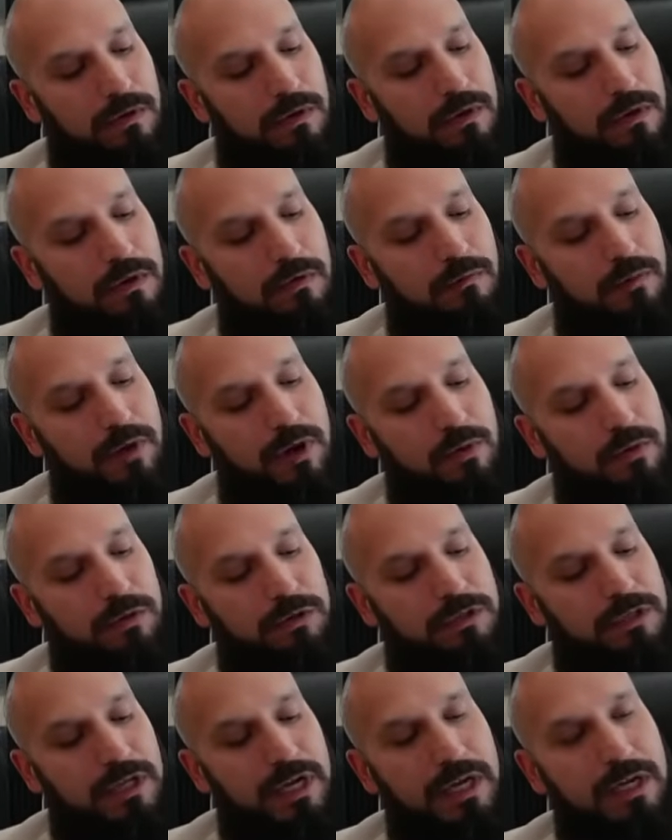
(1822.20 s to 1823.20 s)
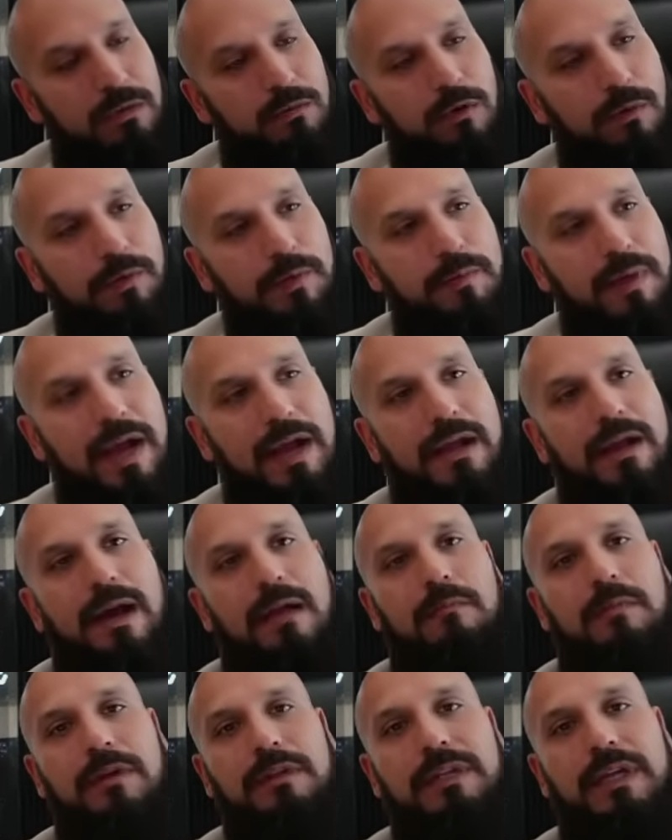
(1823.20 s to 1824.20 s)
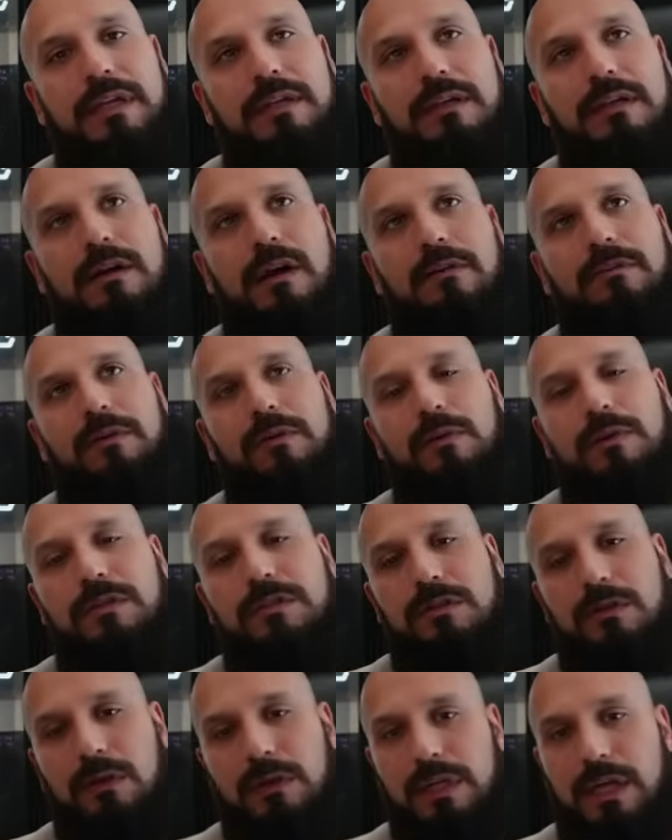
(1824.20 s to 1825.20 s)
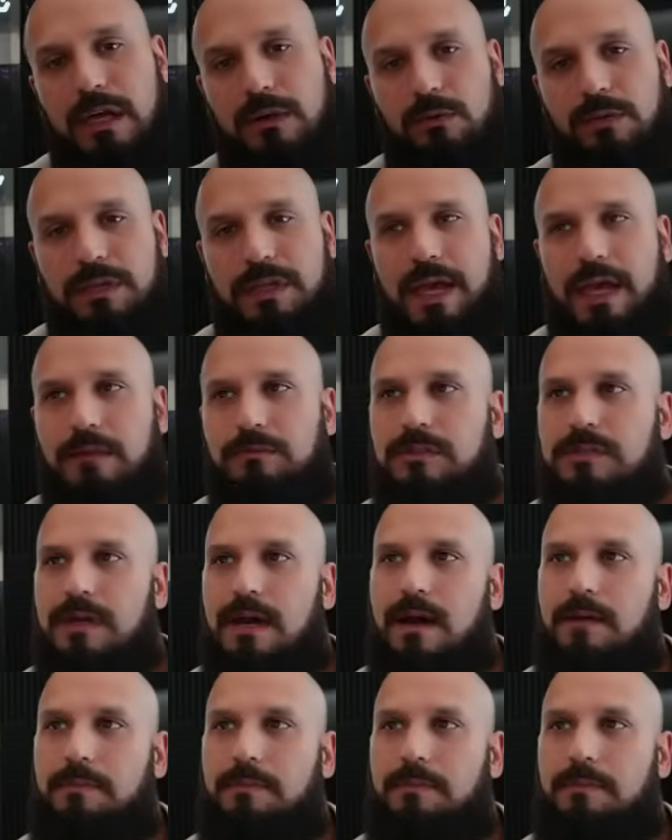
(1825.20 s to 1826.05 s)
But I will say we'll be back on Monday to cover what's going on with GameStop.